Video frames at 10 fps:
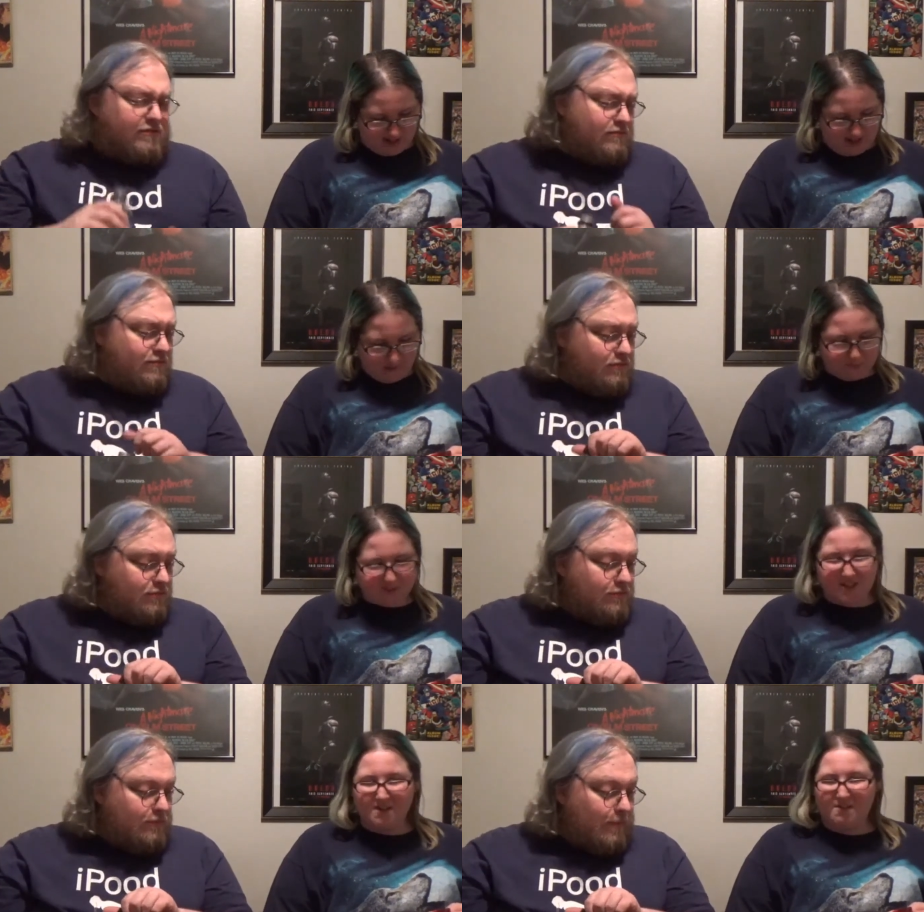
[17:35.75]
Speaker 1: Eight
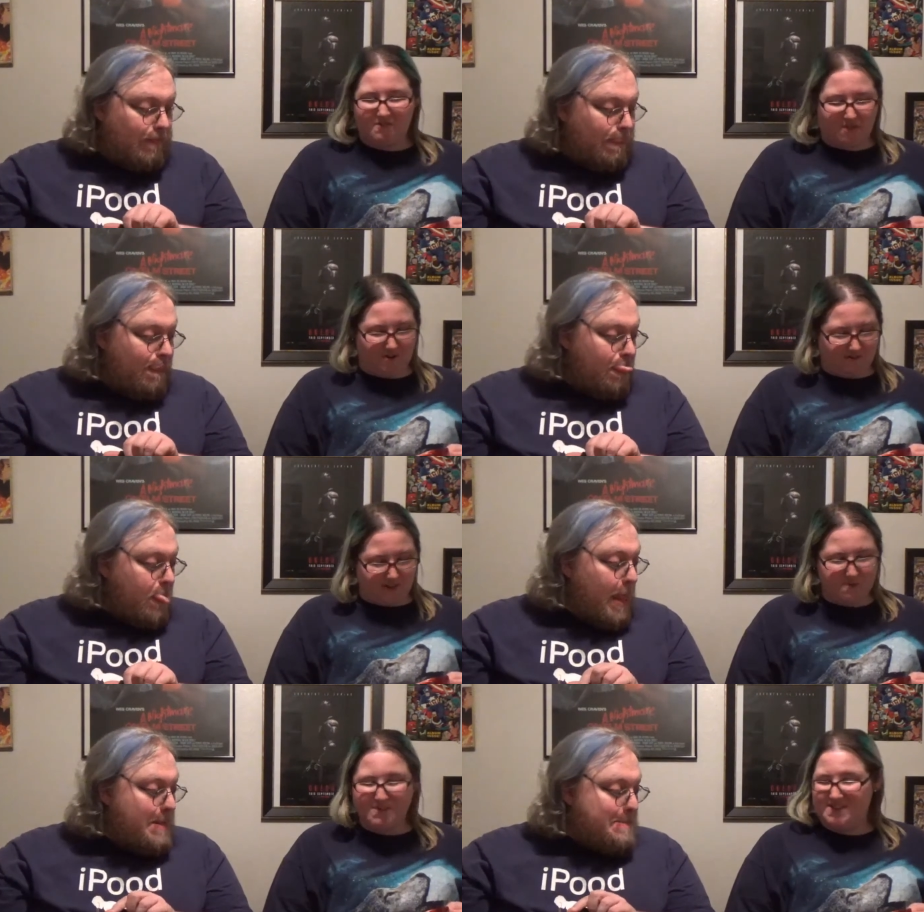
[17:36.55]
percent of our
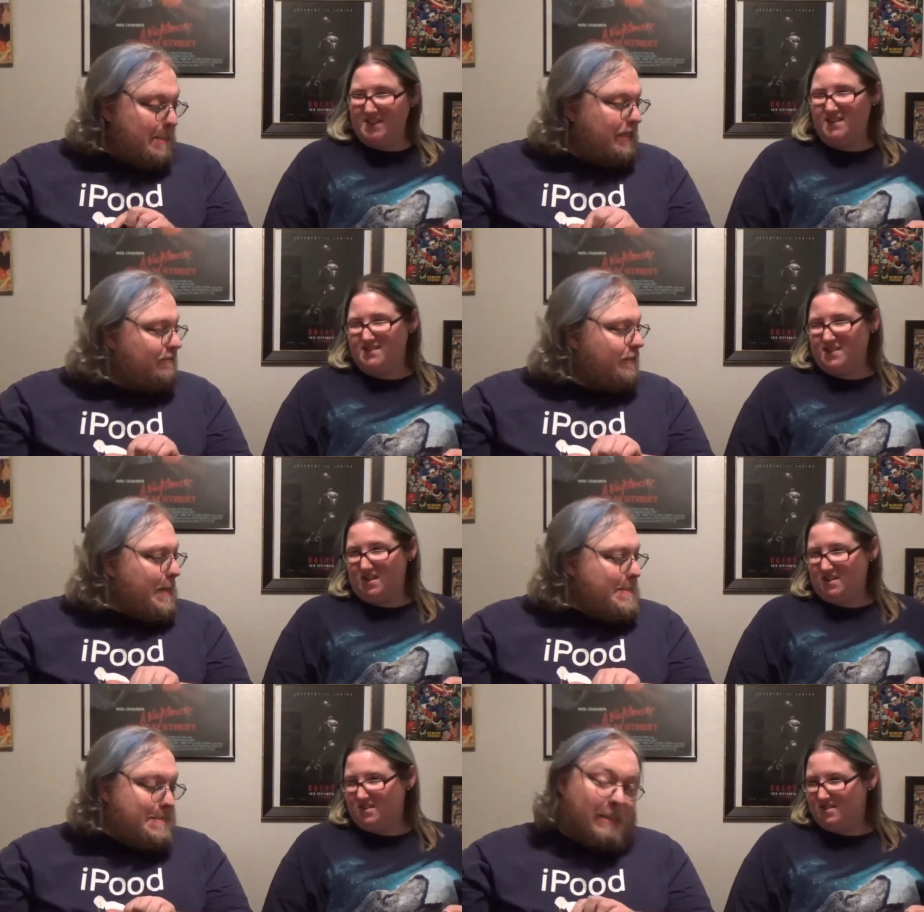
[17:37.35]
vitamin C
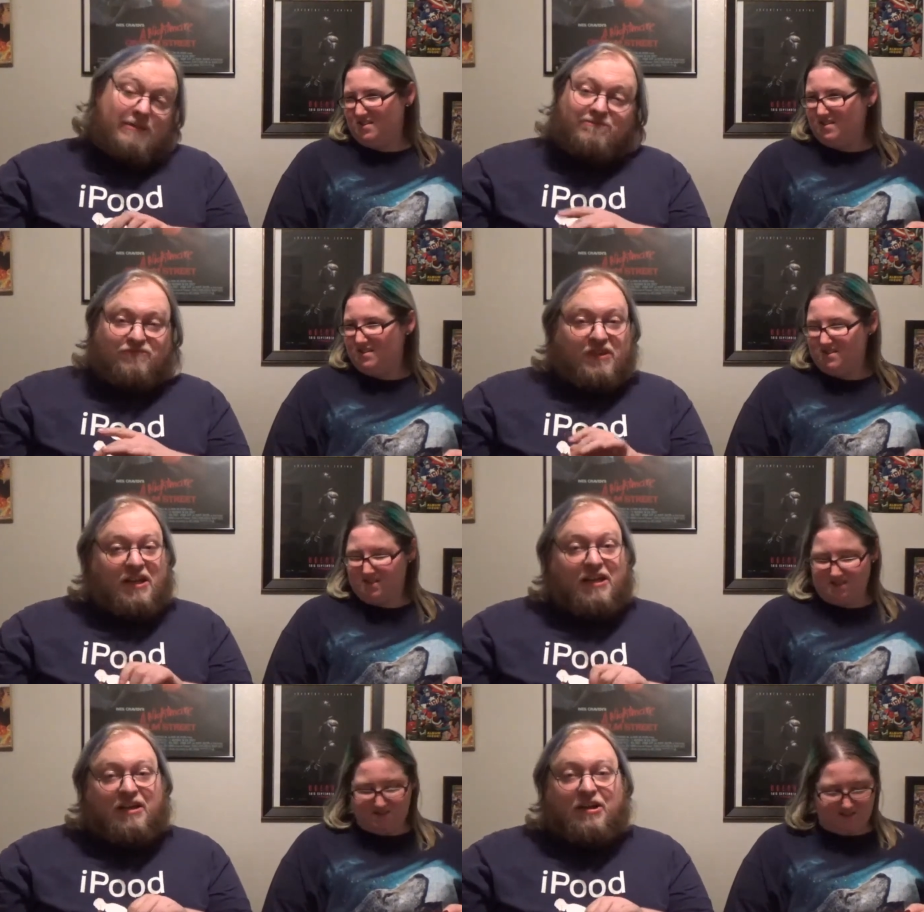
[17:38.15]
intake.
Speaker 2: Uh,
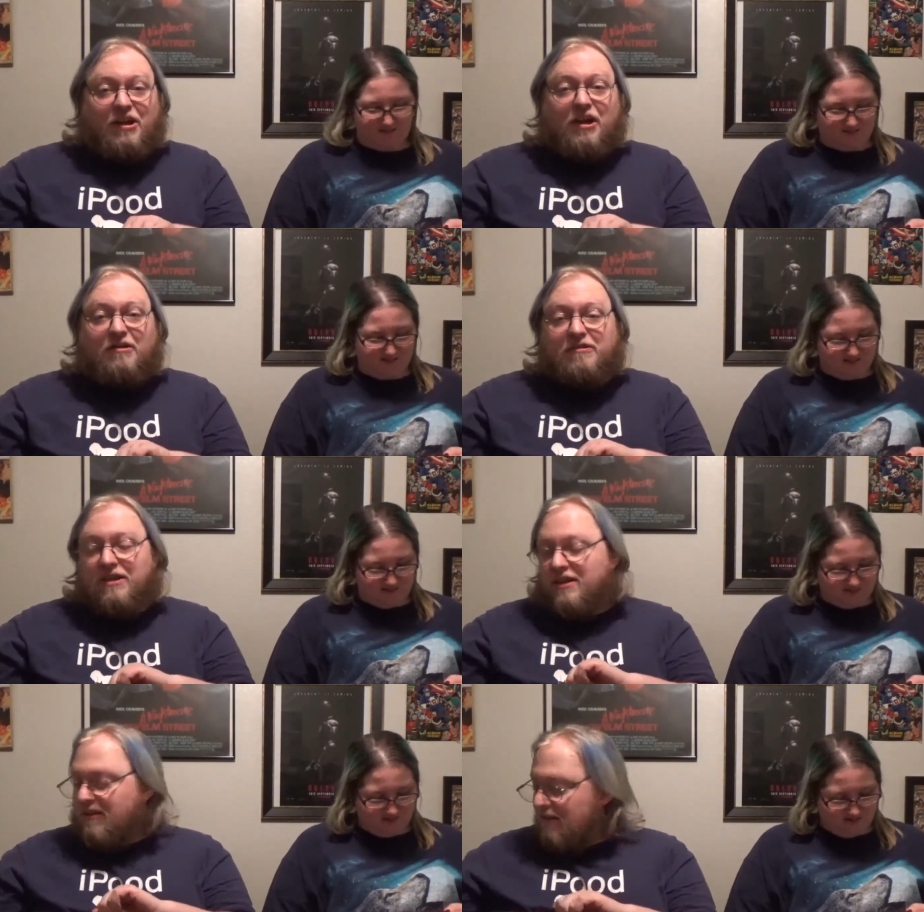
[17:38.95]
there you go.
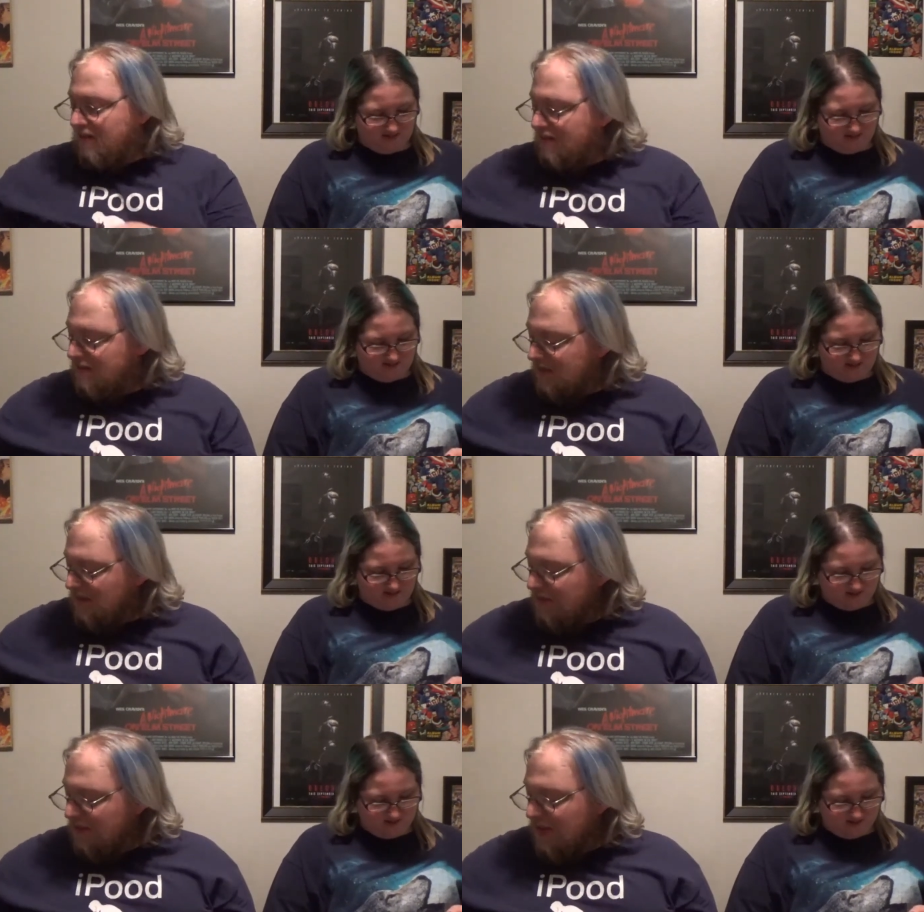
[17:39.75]
Eat a
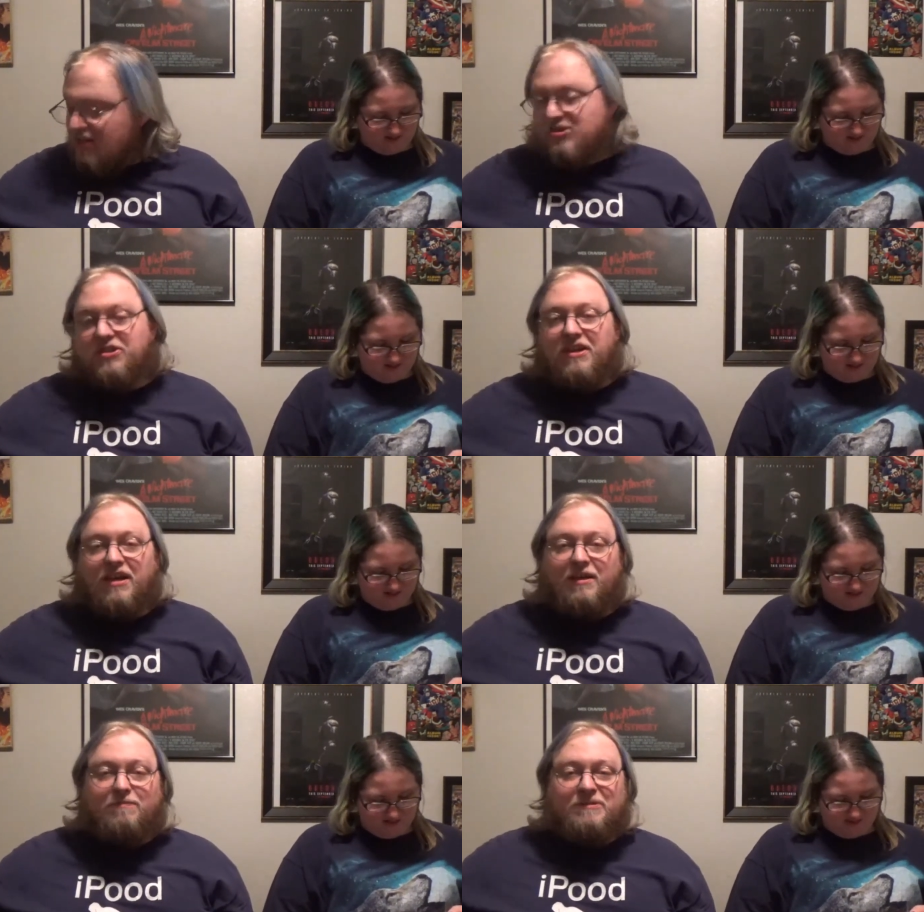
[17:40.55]
serving of that shit. You
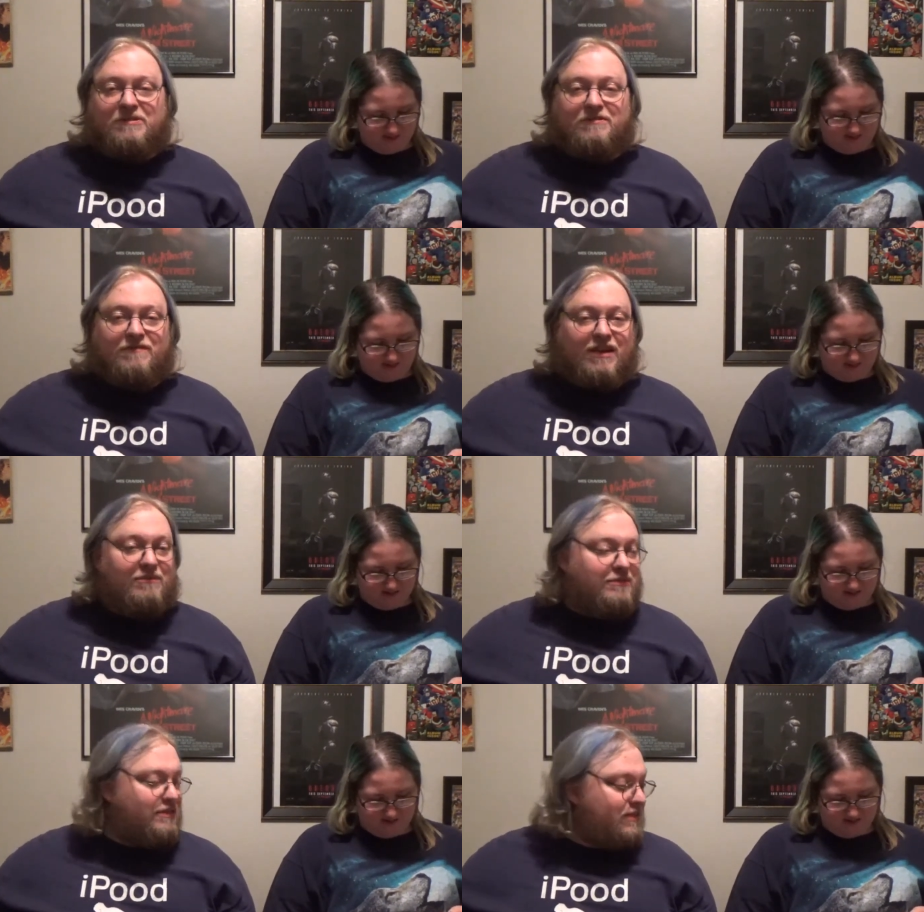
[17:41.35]
got eight percent of your
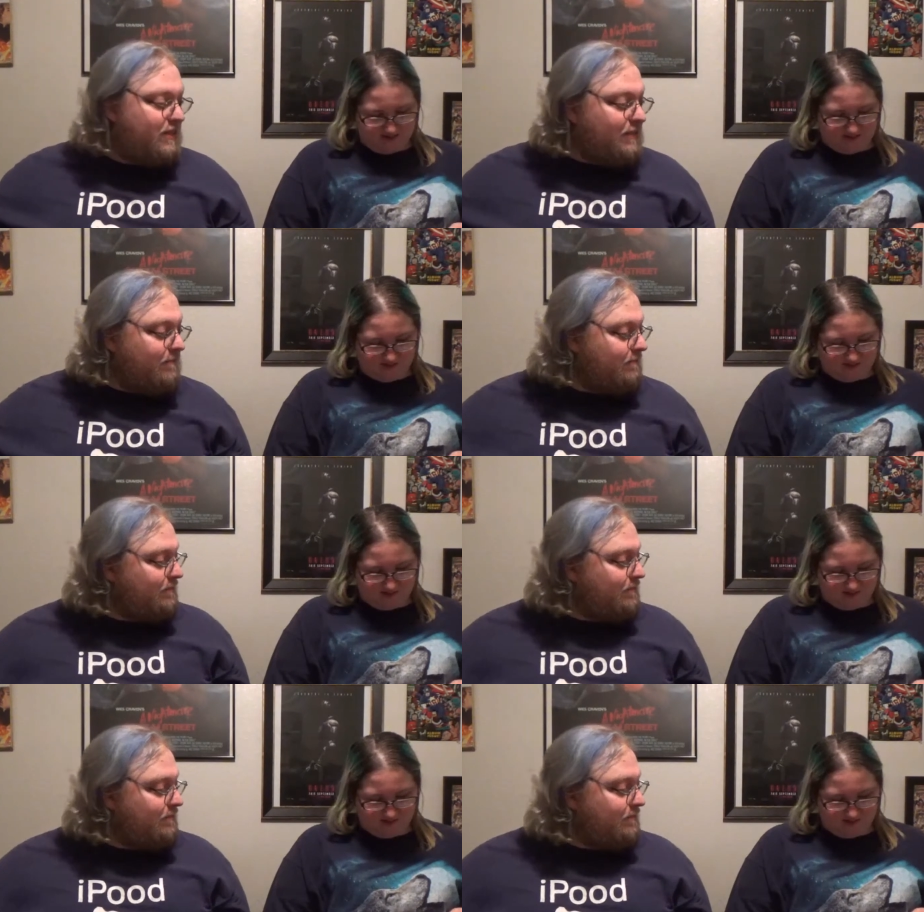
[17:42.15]
vitamin C.